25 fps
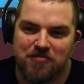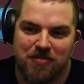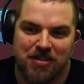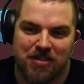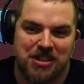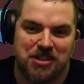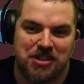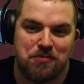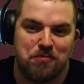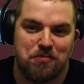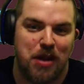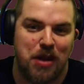
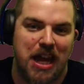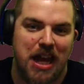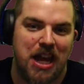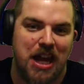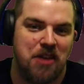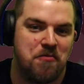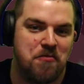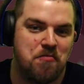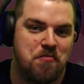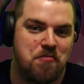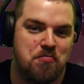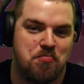just
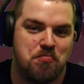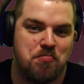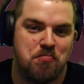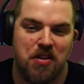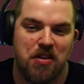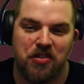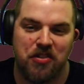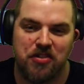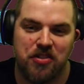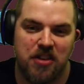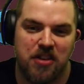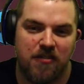me
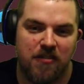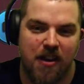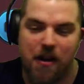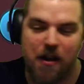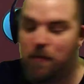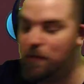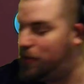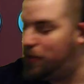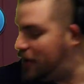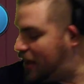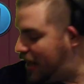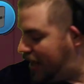messing
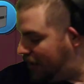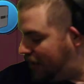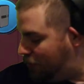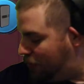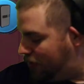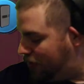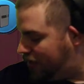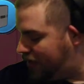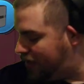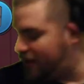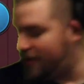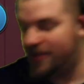around, playing
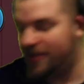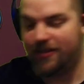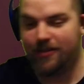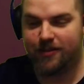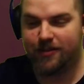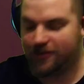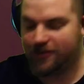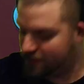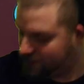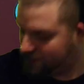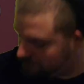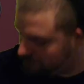with it.
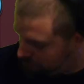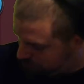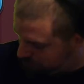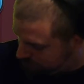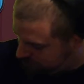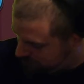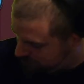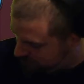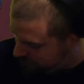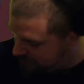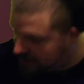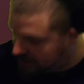
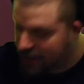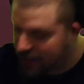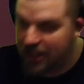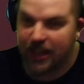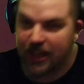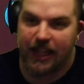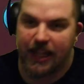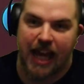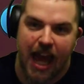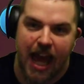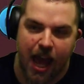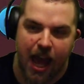
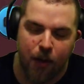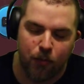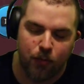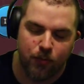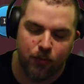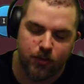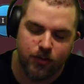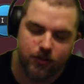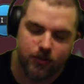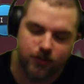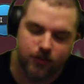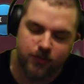The
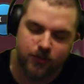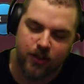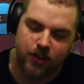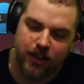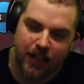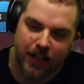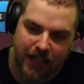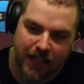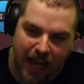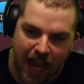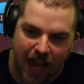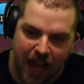game,
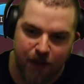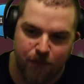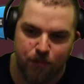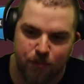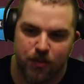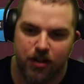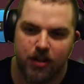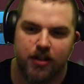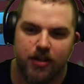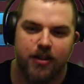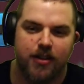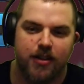the game.
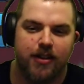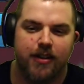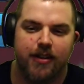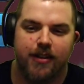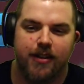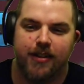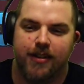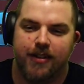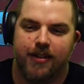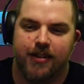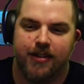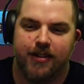
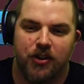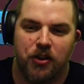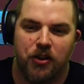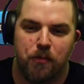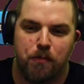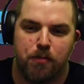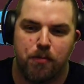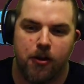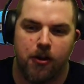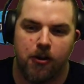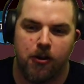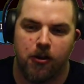You
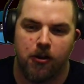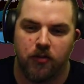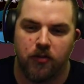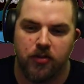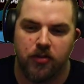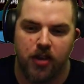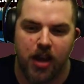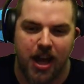pervs.